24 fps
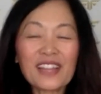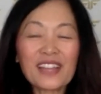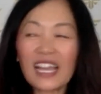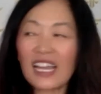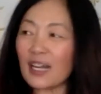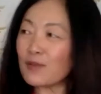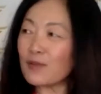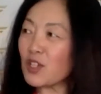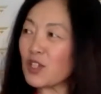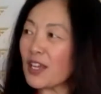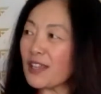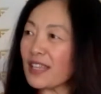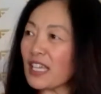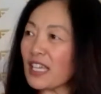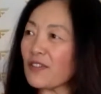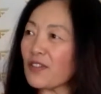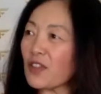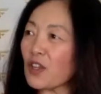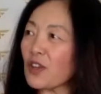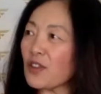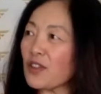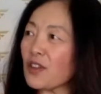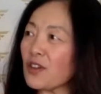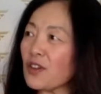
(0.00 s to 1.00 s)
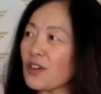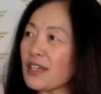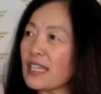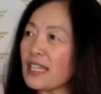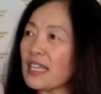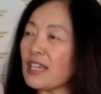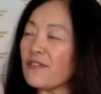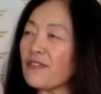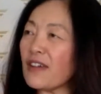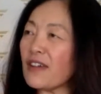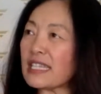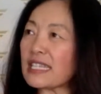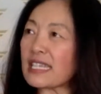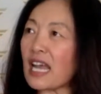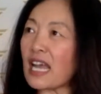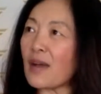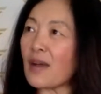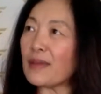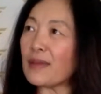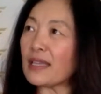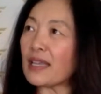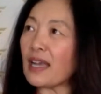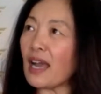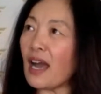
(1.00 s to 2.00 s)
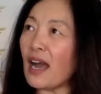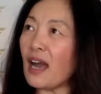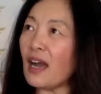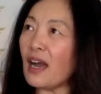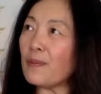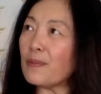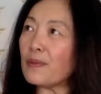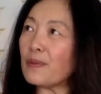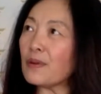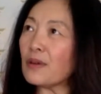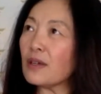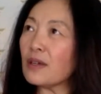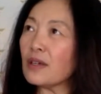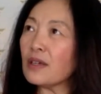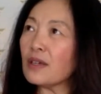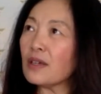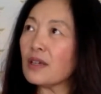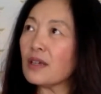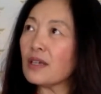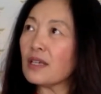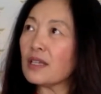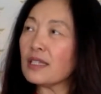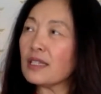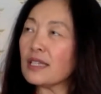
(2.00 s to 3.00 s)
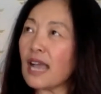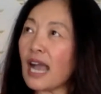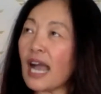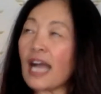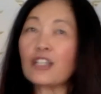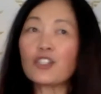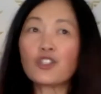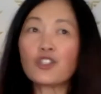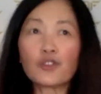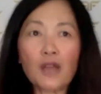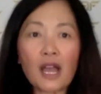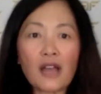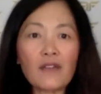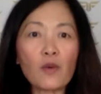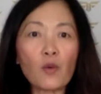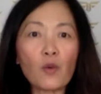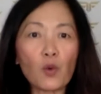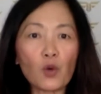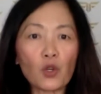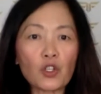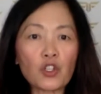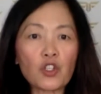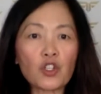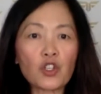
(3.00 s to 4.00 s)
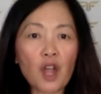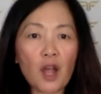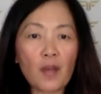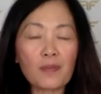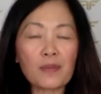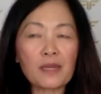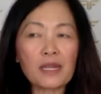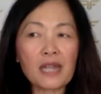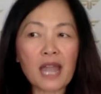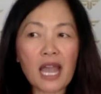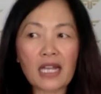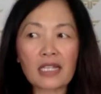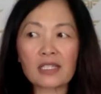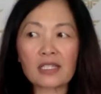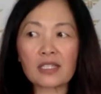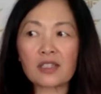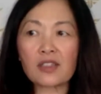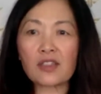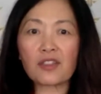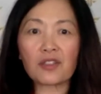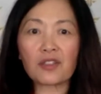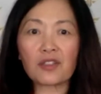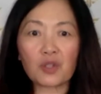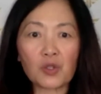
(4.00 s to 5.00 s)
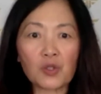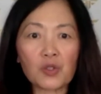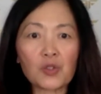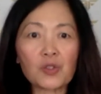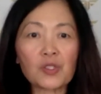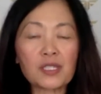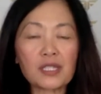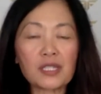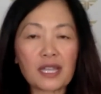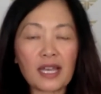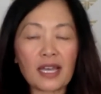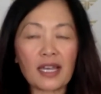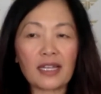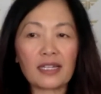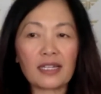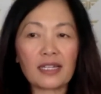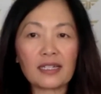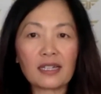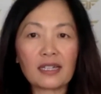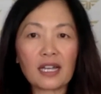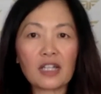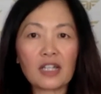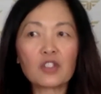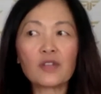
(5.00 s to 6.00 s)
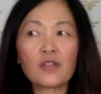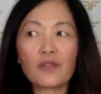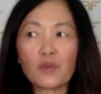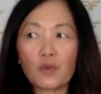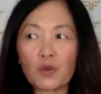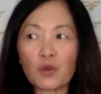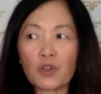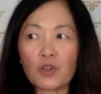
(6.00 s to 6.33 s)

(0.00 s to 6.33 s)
And I'm trying to think of, are there any events coming up? Yeah, I do have a workshop next Thursday. I can't